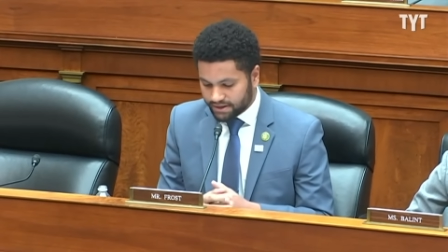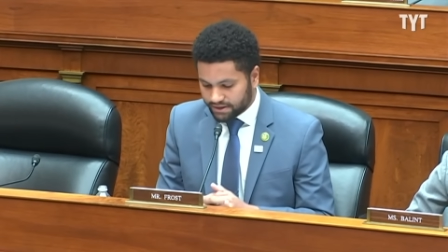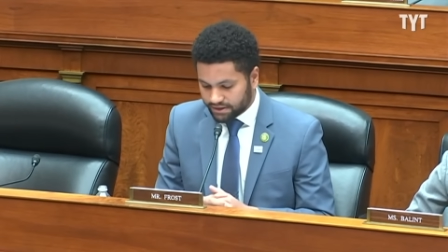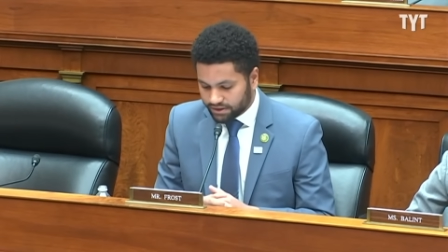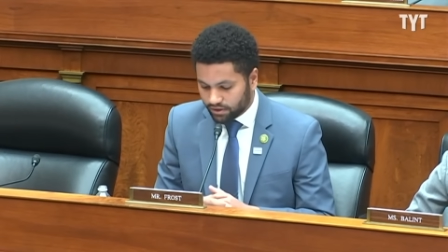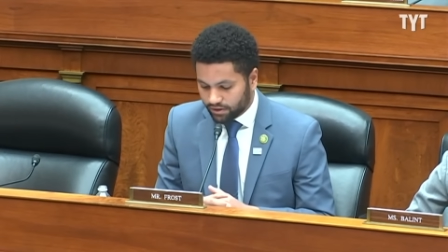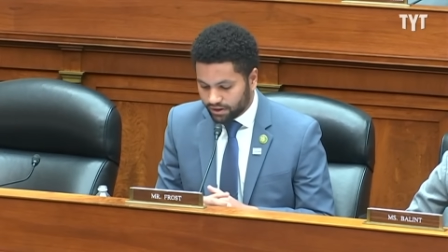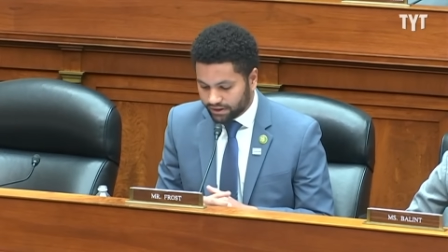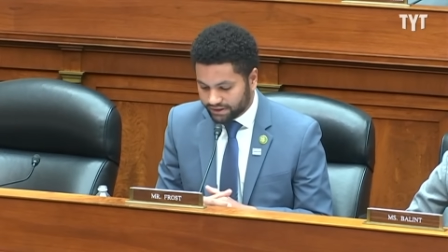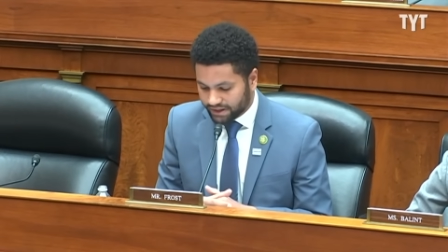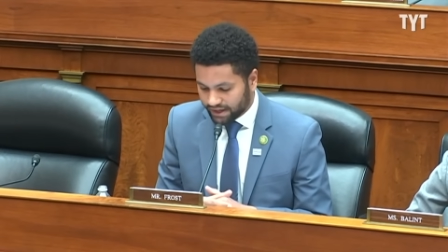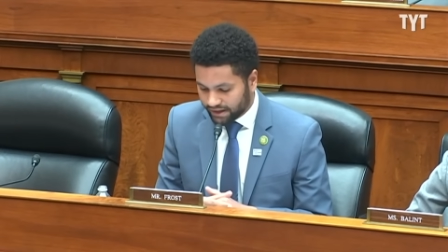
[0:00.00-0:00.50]
You
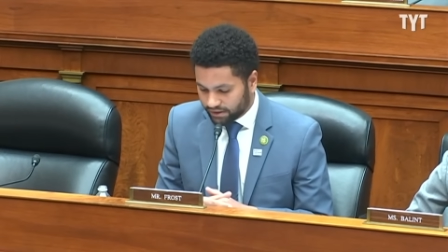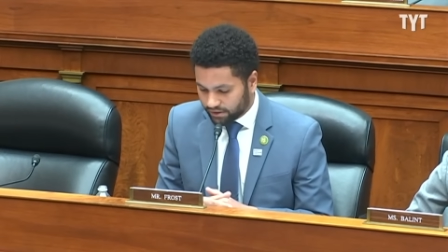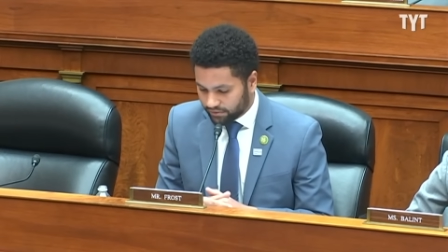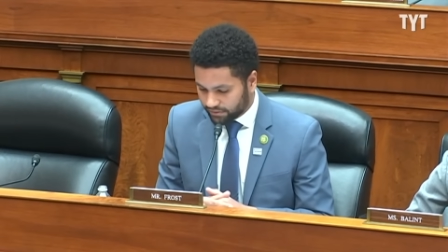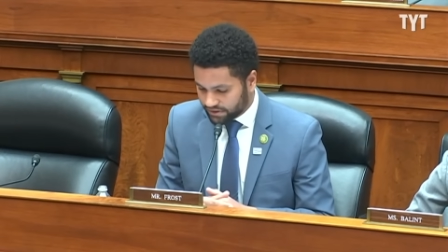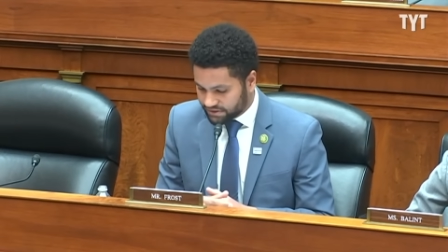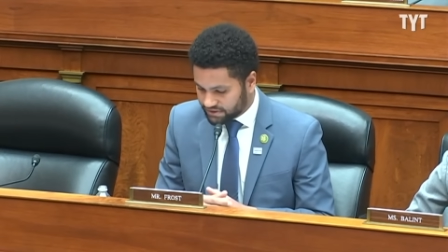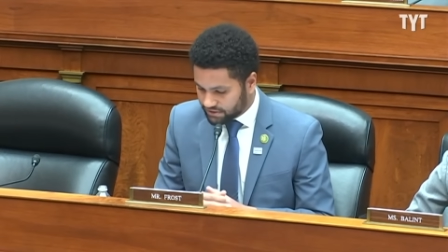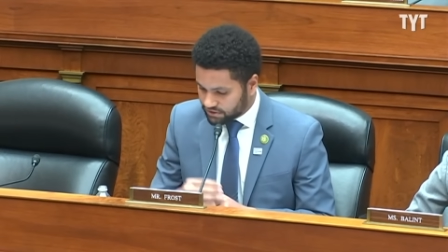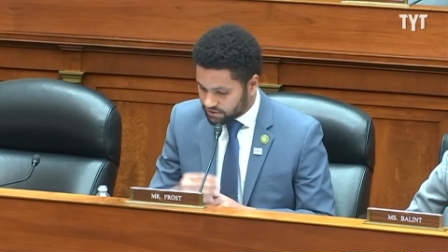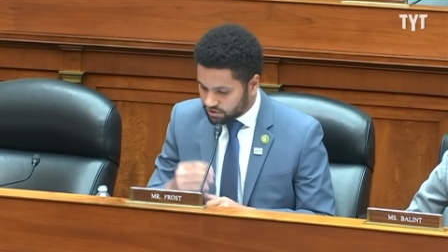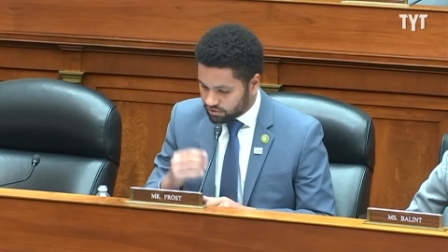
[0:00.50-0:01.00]
know, a Cato
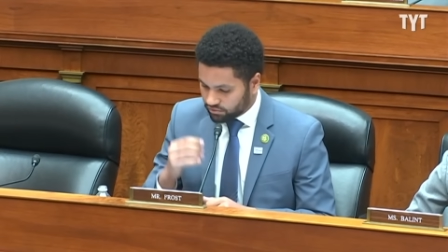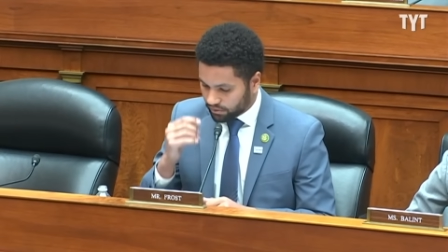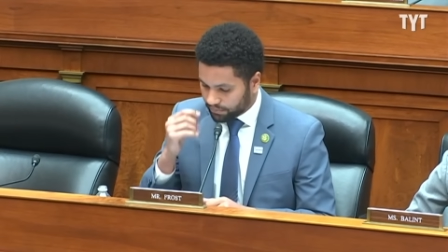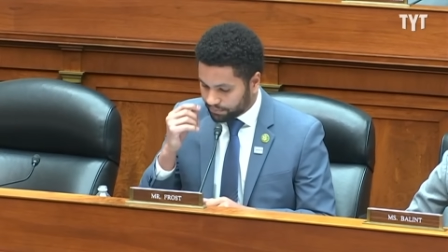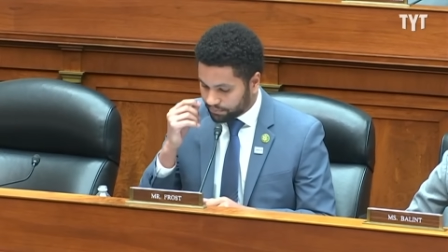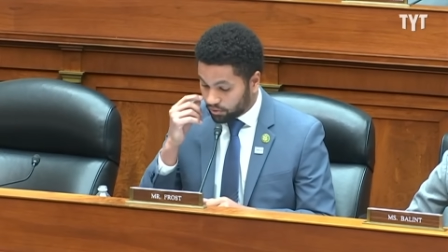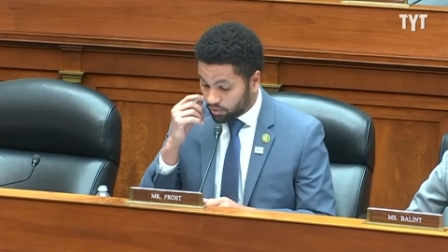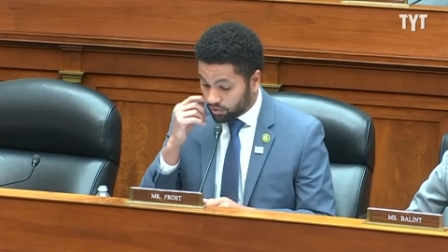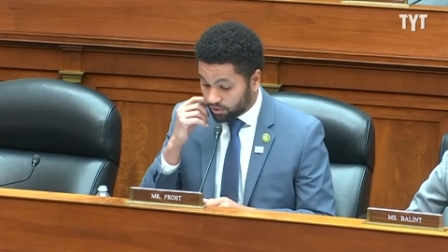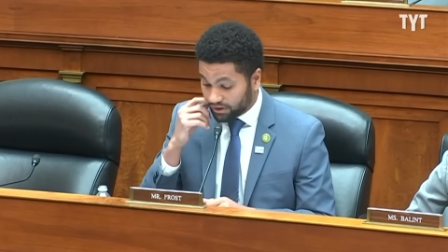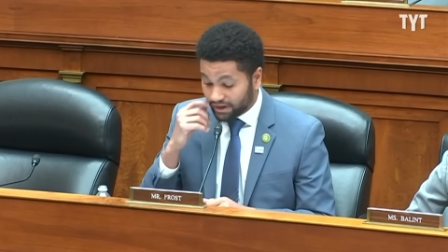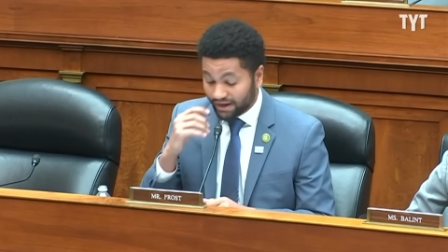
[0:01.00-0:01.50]
Institute
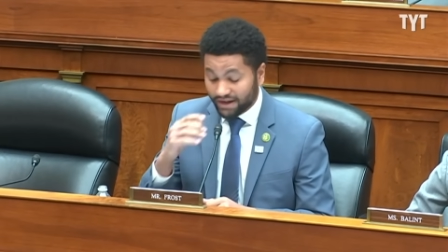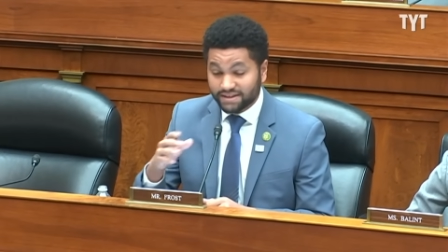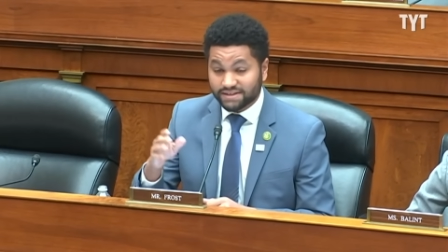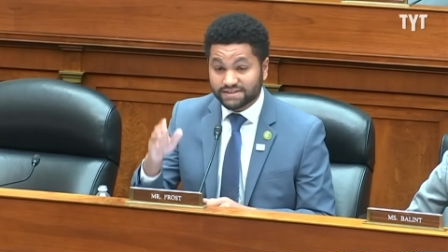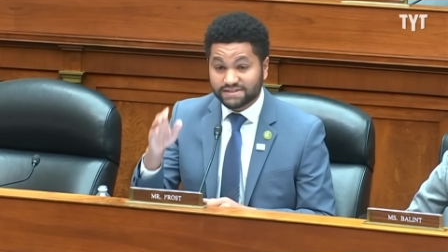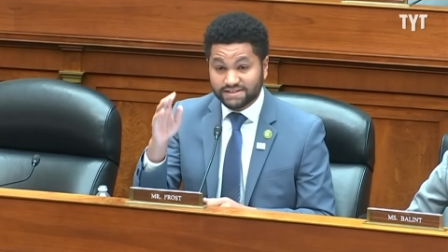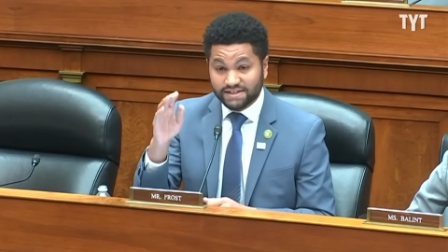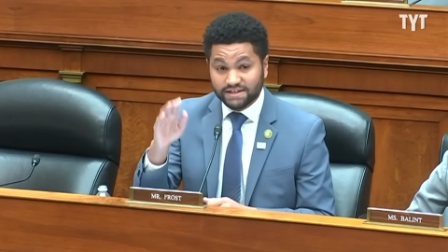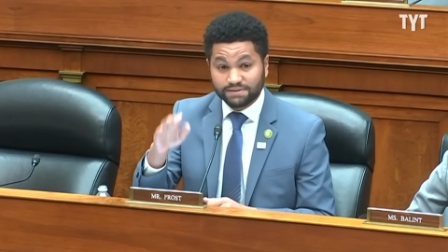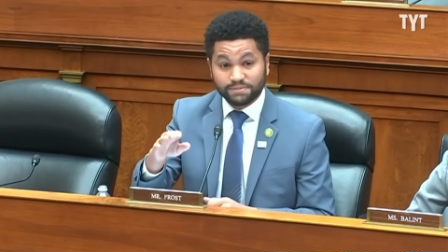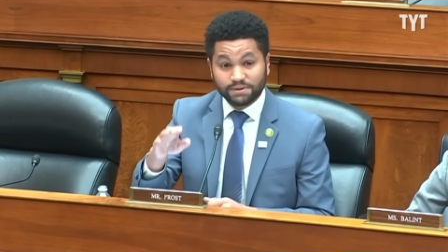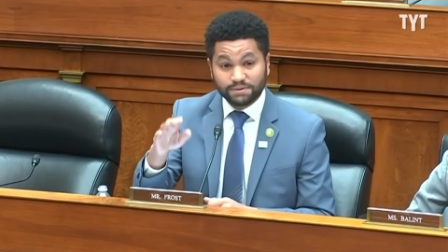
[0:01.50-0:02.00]
report and
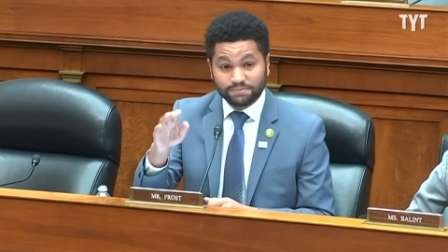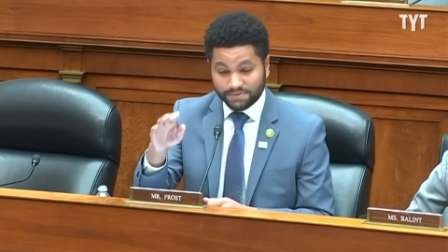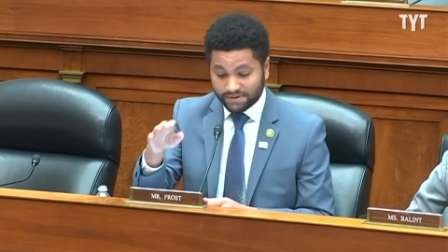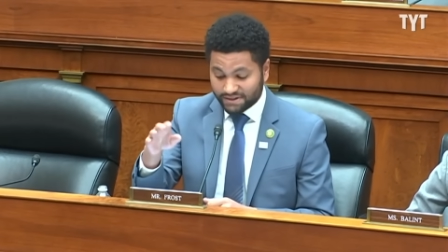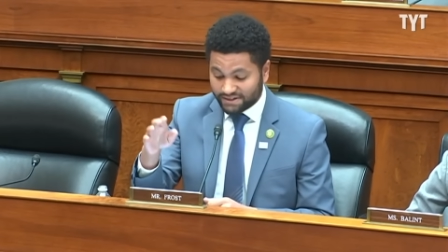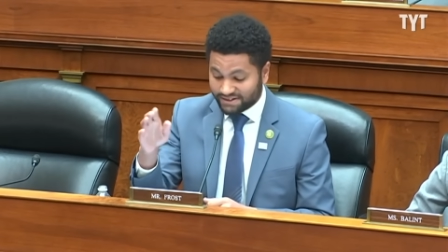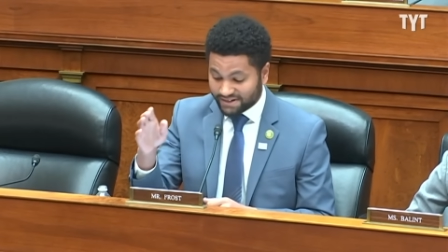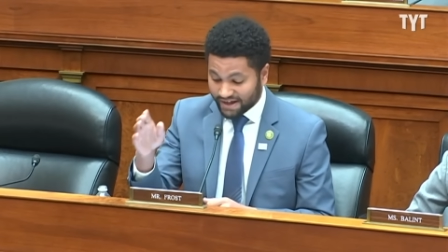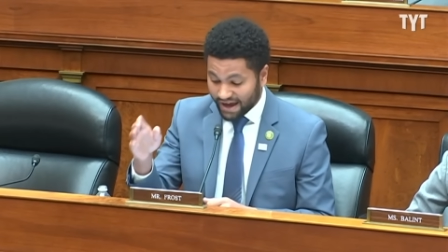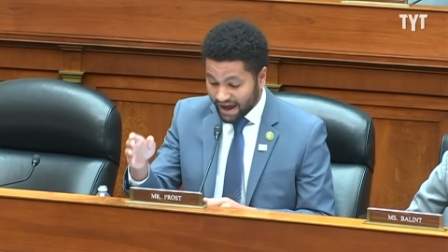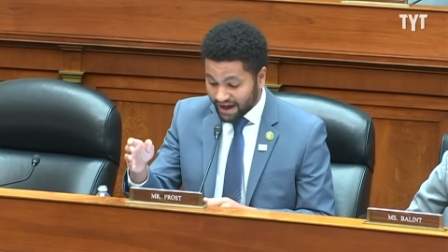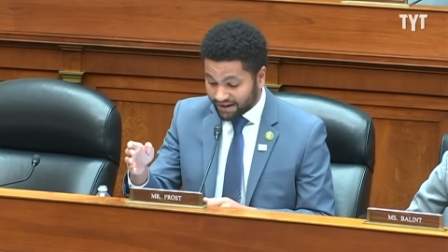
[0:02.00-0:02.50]
C B
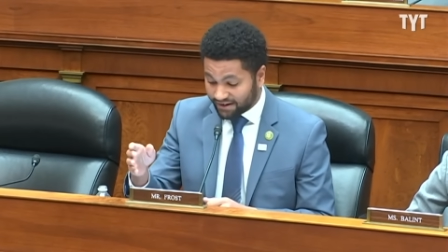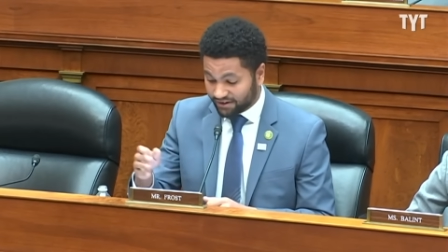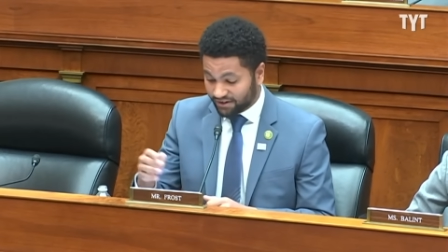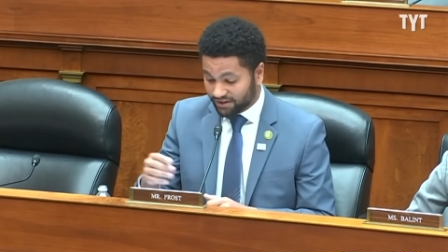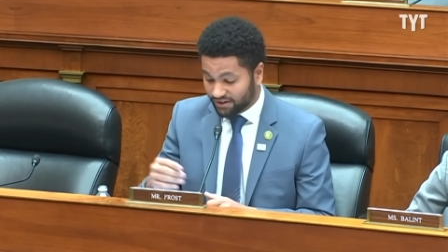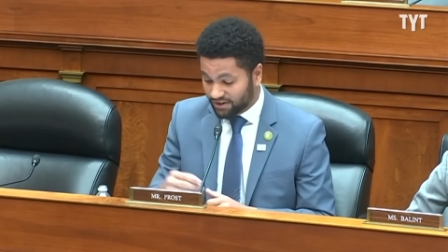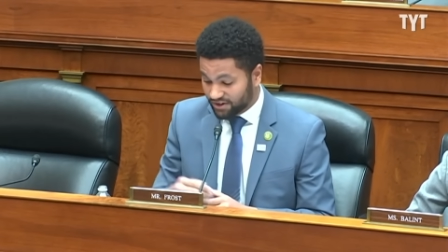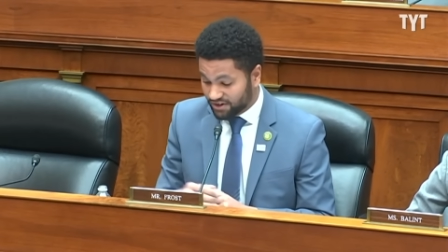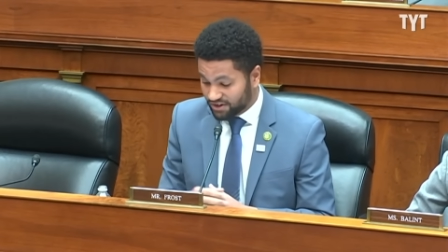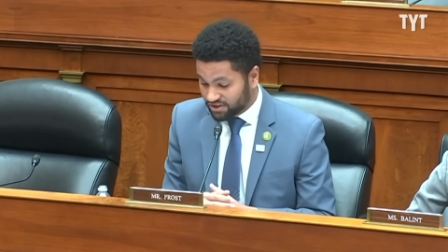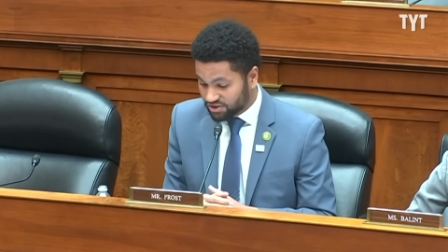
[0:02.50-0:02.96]
P data